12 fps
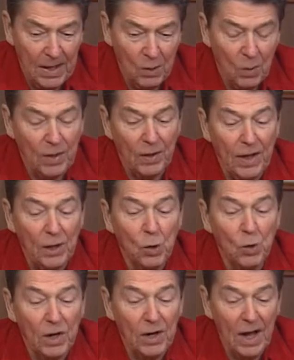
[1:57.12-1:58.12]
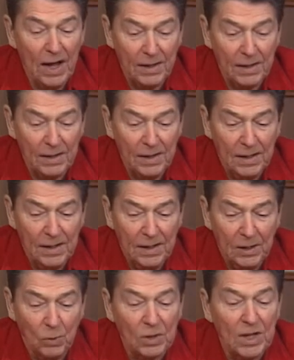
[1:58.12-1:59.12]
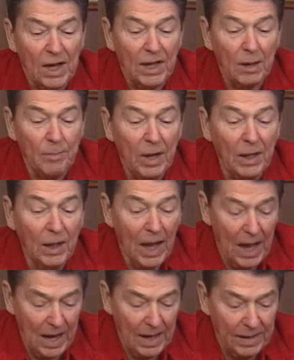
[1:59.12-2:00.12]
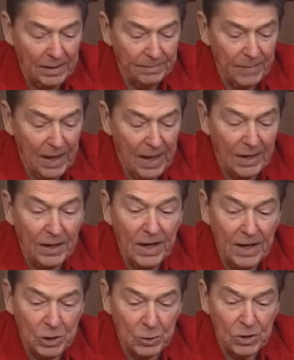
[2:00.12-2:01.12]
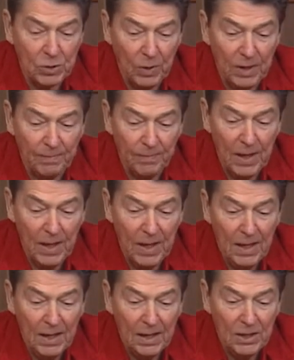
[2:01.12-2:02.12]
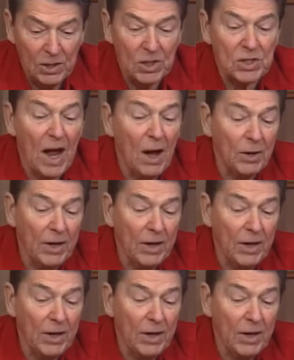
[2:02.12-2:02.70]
whether they knew it or not, were telling a big lie and a dangerous one. Just how